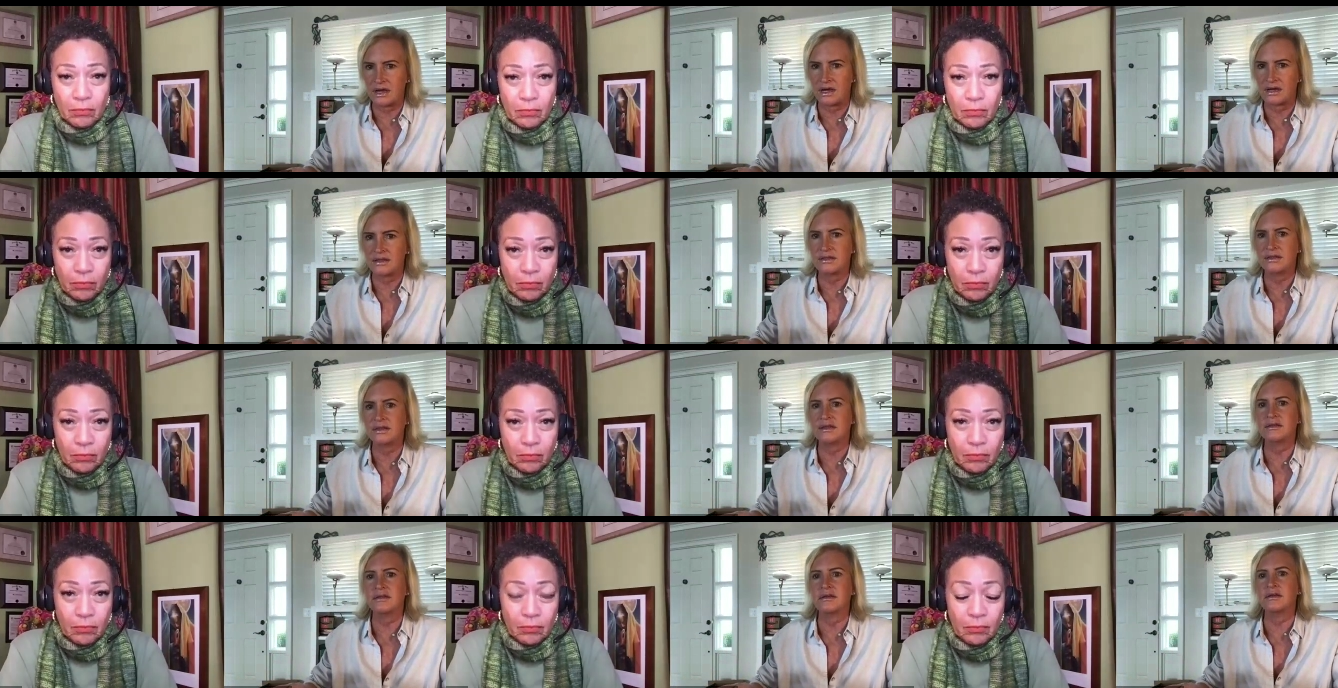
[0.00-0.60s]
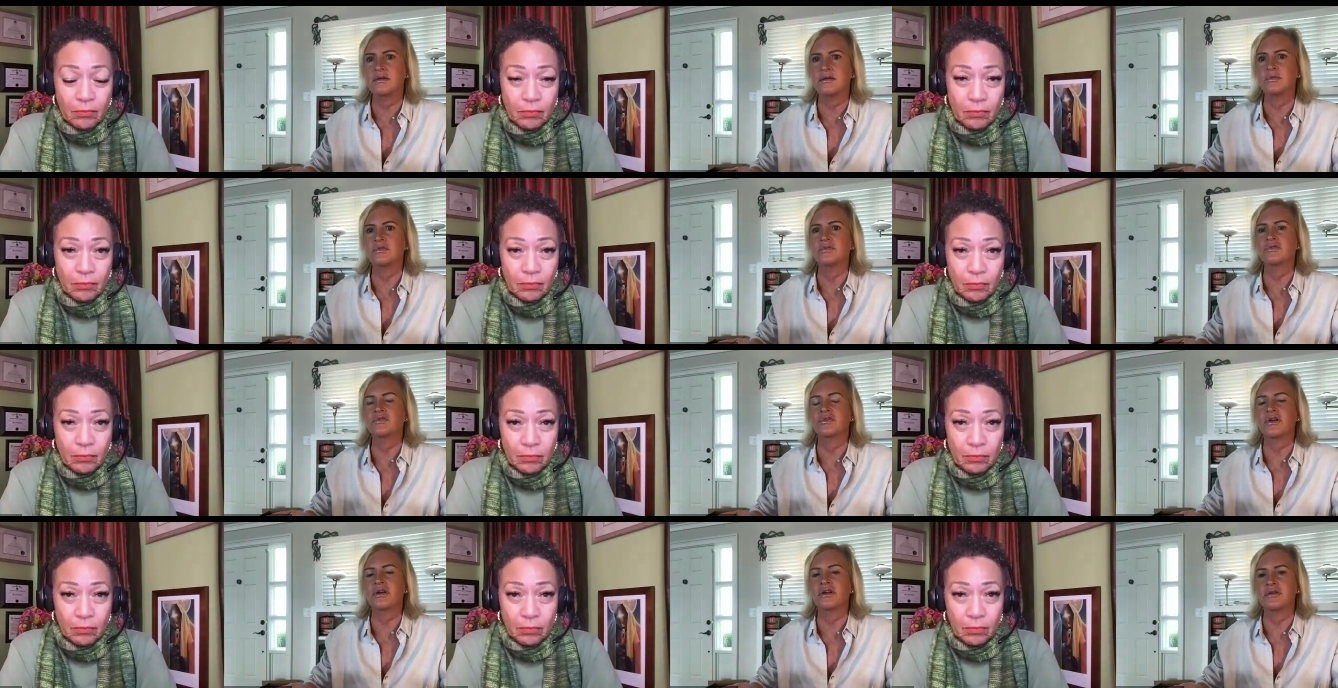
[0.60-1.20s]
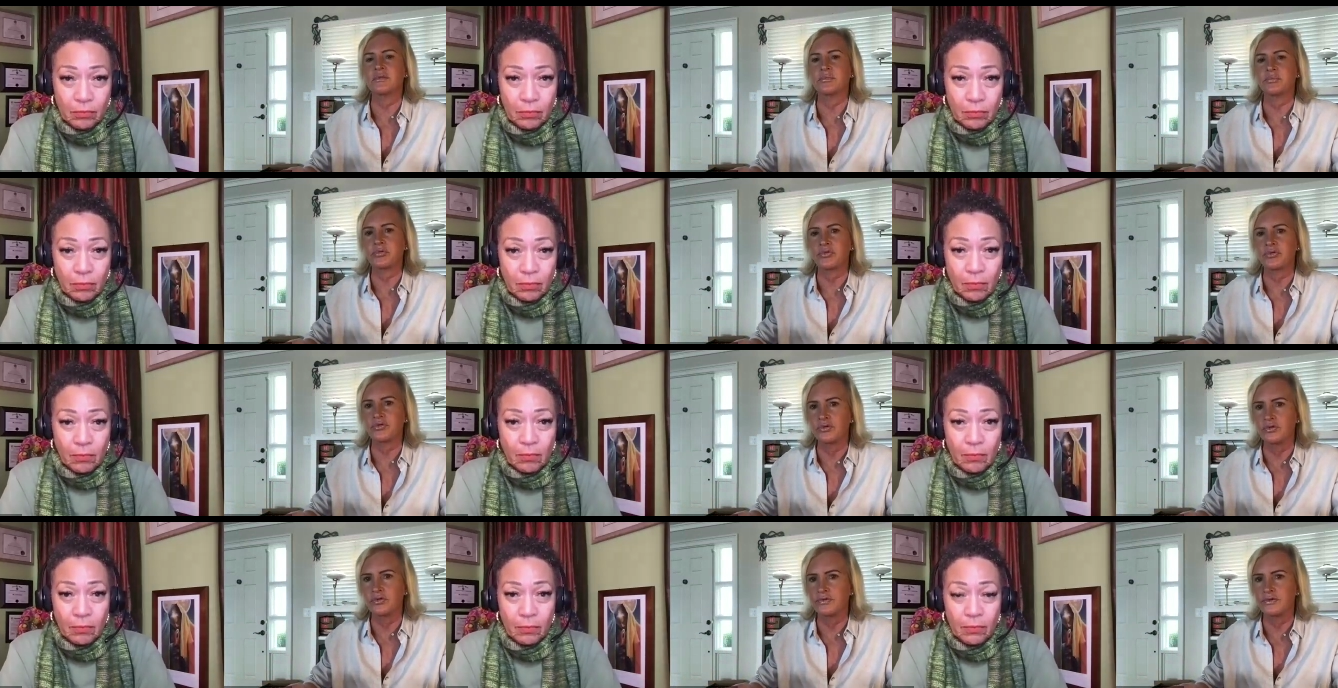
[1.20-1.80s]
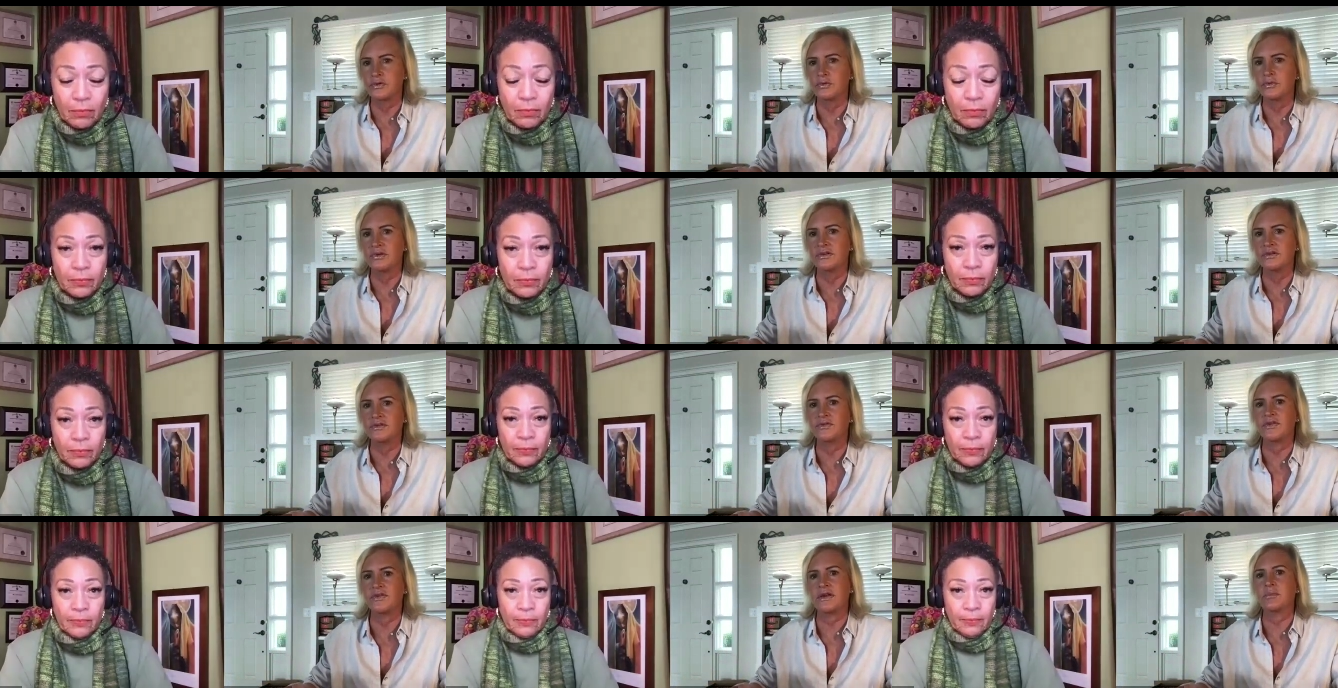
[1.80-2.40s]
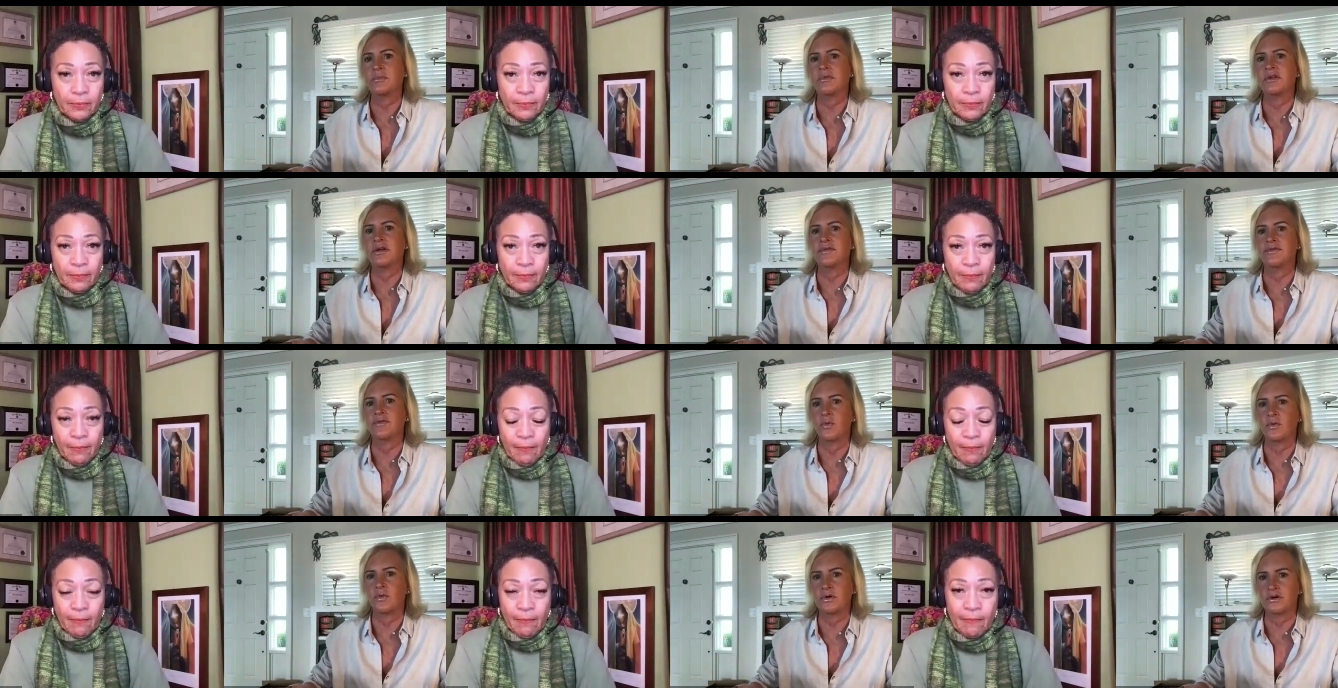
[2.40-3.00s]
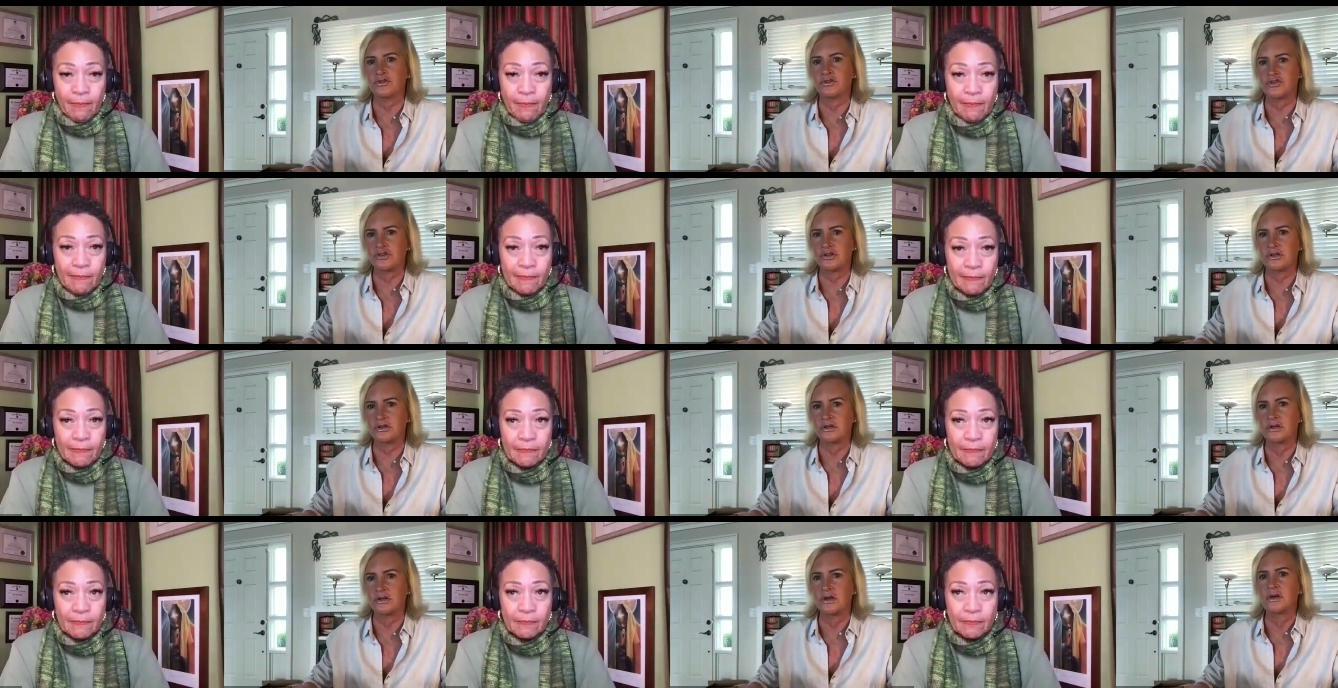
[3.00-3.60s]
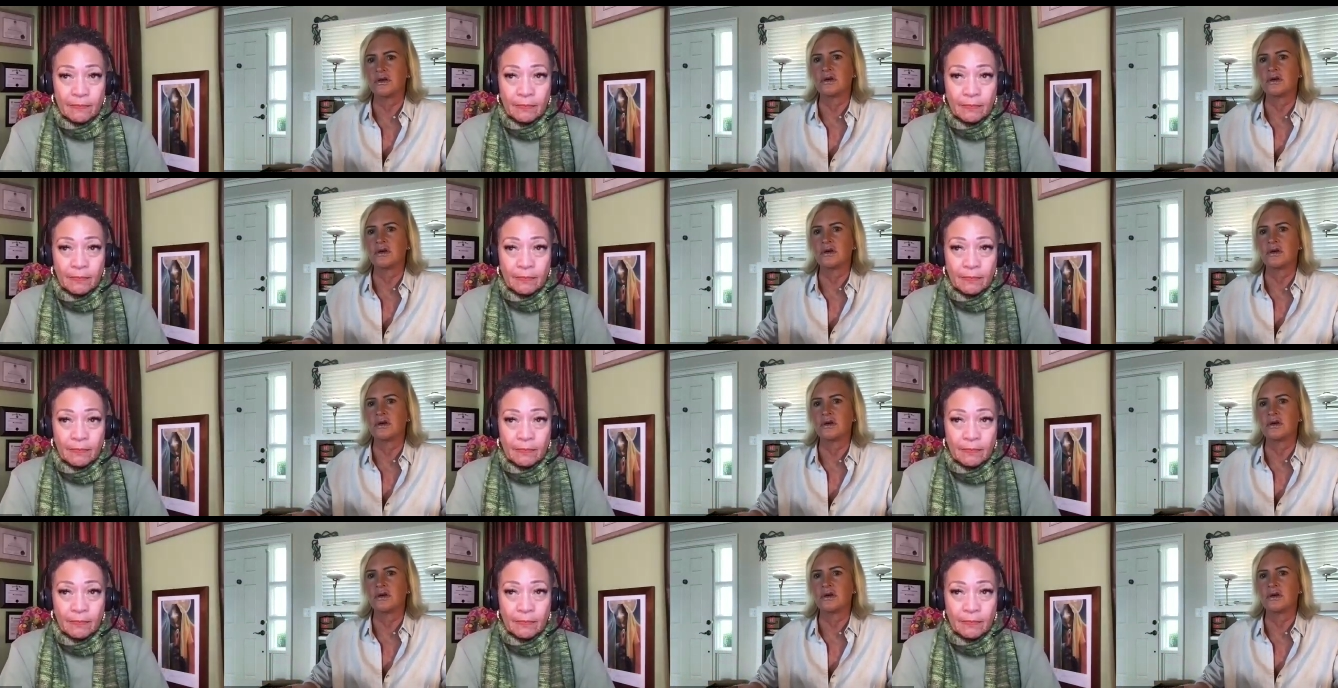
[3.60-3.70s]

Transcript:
Speaker 1: I think that he was trying to prove to his family of origin